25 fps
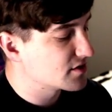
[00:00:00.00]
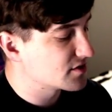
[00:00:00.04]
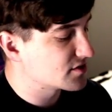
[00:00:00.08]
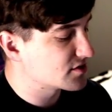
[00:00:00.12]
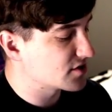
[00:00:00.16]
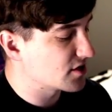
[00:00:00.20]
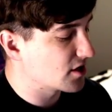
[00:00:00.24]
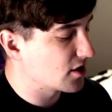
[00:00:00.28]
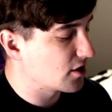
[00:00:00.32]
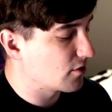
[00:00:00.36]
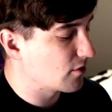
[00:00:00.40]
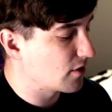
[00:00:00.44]

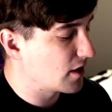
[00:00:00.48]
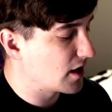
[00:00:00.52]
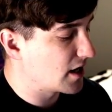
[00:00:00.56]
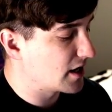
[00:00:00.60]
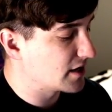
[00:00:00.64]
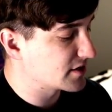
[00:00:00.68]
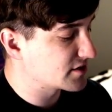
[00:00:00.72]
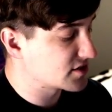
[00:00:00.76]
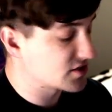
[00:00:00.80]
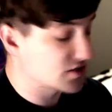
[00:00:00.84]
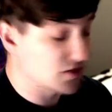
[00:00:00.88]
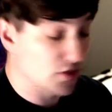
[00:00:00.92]
So
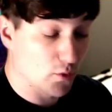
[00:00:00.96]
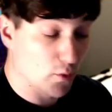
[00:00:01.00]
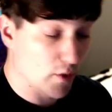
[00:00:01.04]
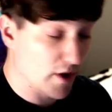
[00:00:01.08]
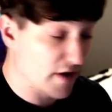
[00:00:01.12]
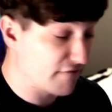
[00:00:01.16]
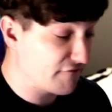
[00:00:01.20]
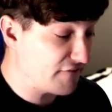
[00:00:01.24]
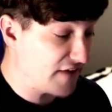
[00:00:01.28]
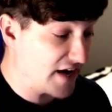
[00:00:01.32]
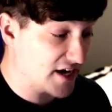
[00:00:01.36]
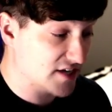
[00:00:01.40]
it's still
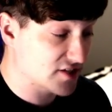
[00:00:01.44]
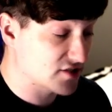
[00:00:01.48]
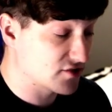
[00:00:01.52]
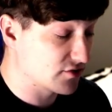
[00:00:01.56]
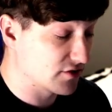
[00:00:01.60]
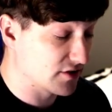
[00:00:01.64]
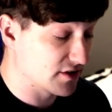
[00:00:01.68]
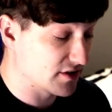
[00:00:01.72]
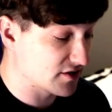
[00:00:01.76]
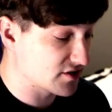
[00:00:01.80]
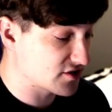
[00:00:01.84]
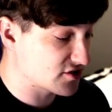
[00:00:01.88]
way
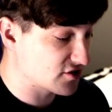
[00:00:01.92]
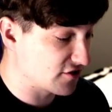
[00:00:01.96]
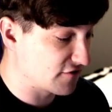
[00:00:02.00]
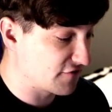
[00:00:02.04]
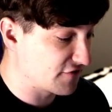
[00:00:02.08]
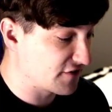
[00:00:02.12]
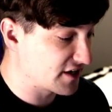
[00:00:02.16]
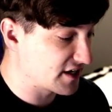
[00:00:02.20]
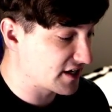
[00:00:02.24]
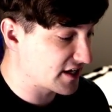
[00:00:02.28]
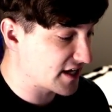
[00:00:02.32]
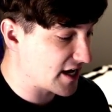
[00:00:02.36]
faster than the
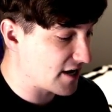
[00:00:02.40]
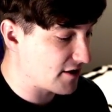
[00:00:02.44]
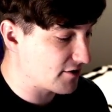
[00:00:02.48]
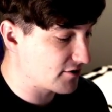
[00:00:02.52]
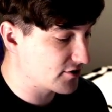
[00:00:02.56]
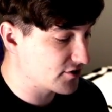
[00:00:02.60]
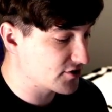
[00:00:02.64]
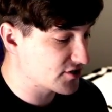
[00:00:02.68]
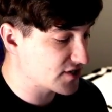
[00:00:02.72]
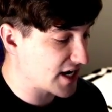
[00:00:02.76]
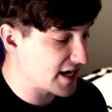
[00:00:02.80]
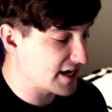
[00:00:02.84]
surfing
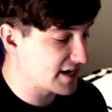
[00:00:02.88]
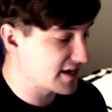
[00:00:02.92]
encounters.